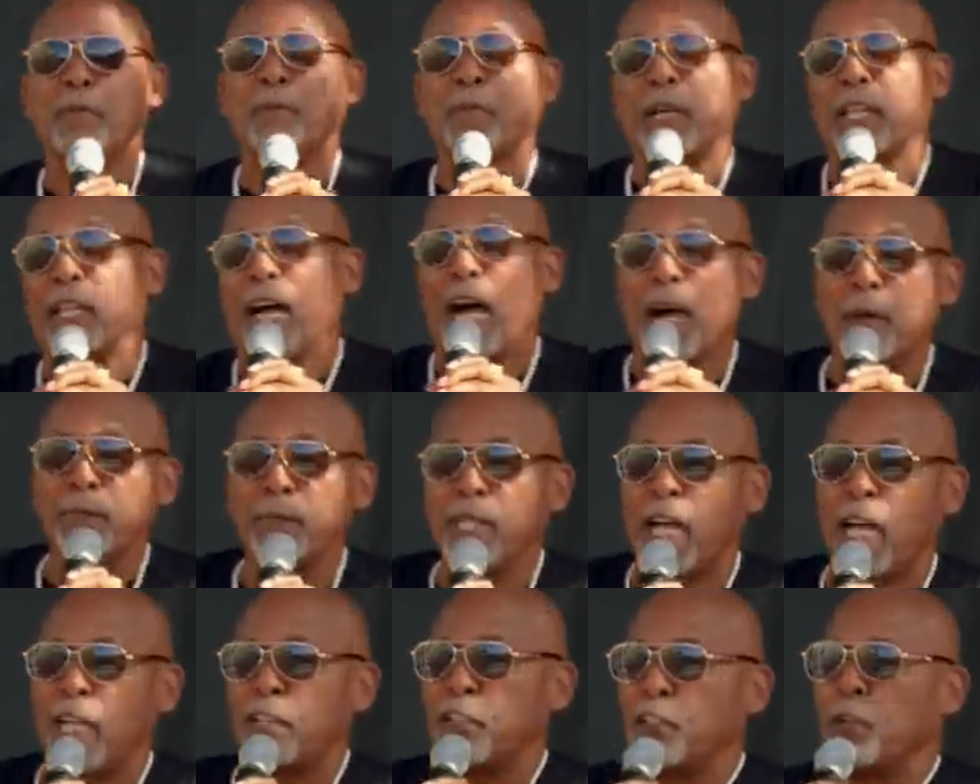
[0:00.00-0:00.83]
But I'm
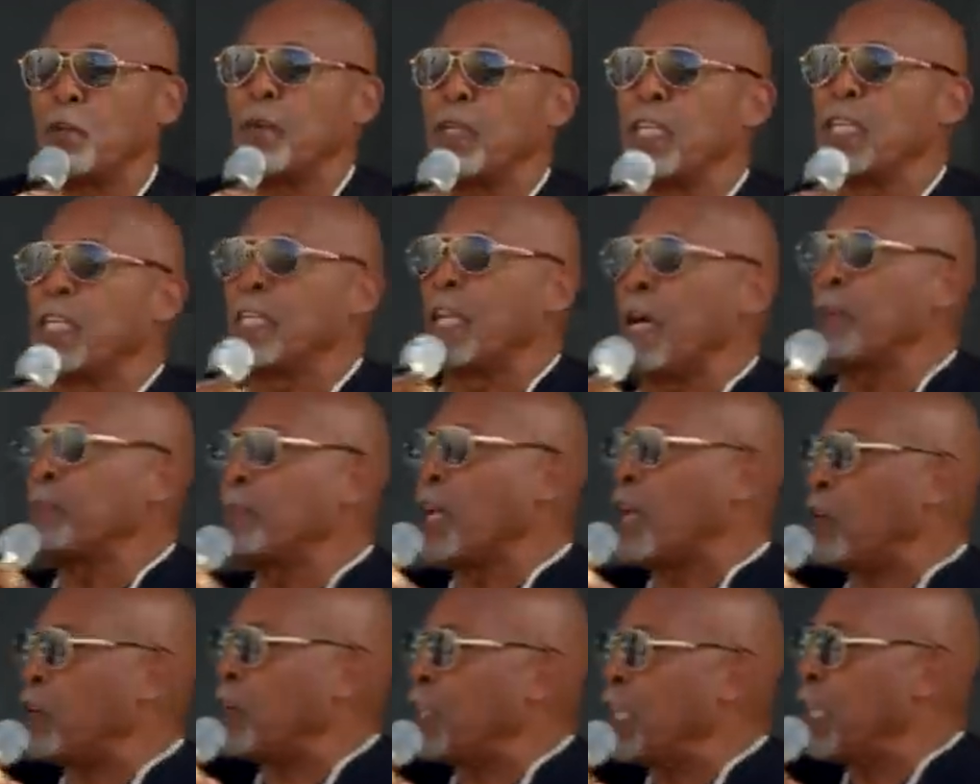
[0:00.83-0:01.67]
not doing it, and I'm
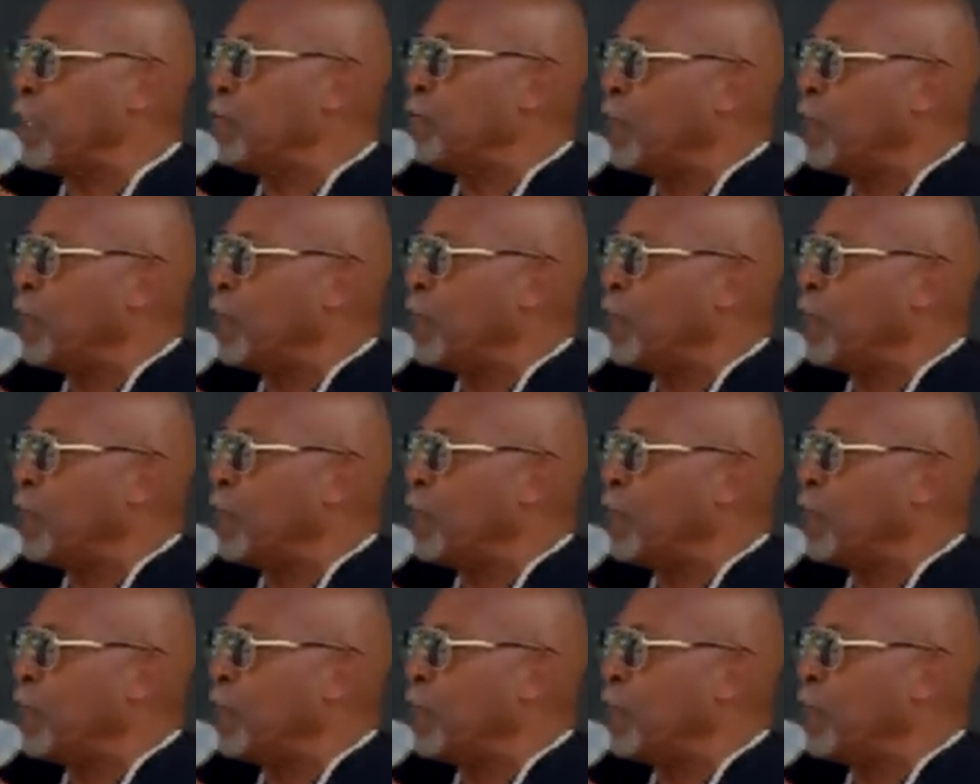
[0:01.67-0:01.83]
not going to